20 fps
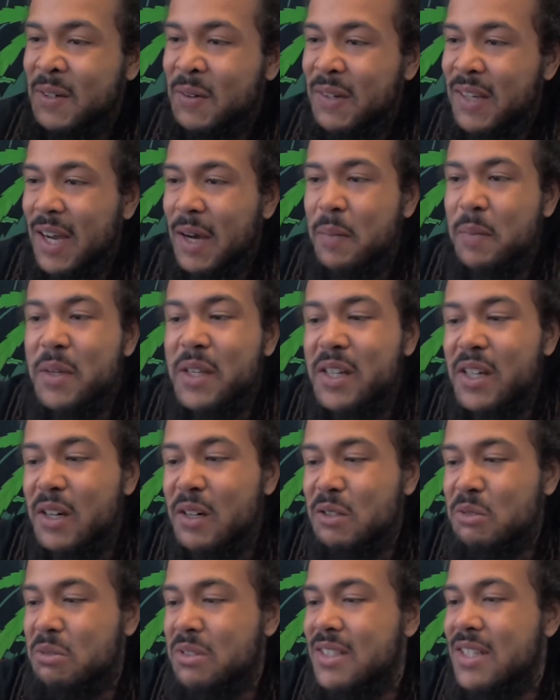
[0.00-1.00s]
We got
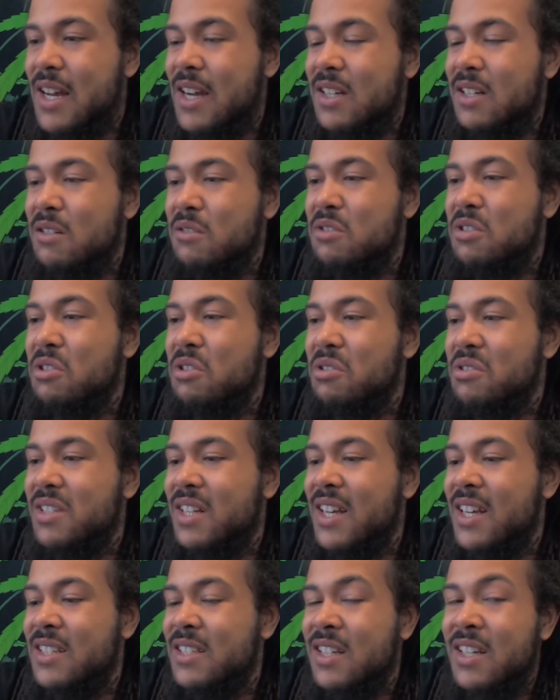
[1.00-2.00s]
Migos with Taco
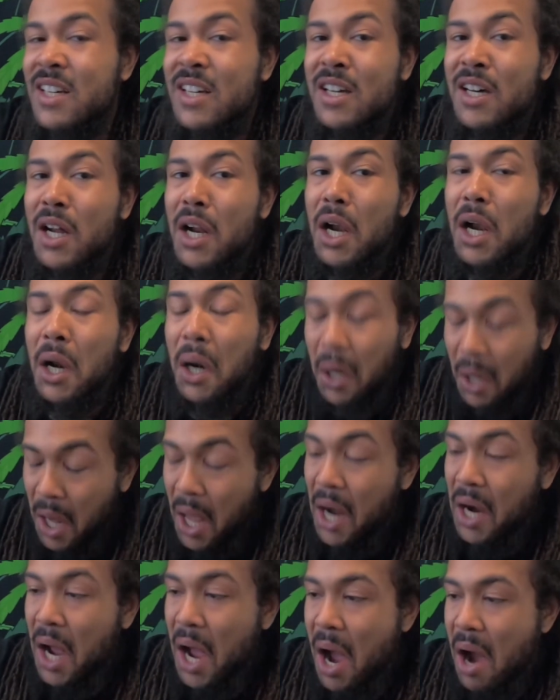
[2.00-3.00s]
Tuesdays.
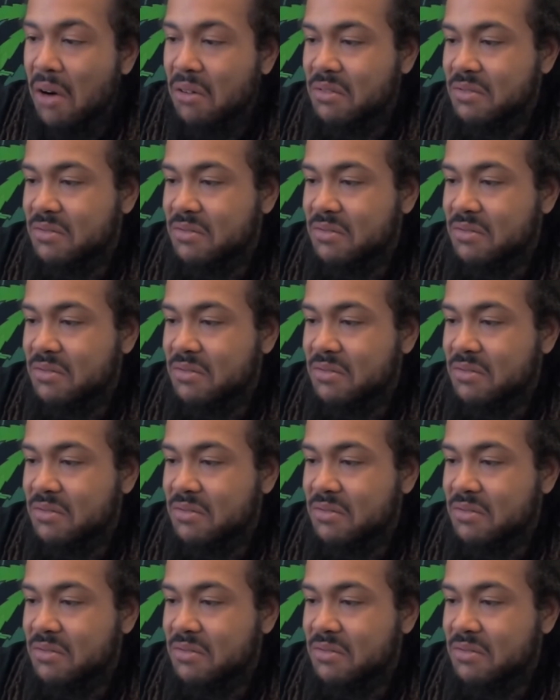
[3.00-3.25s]
Let go.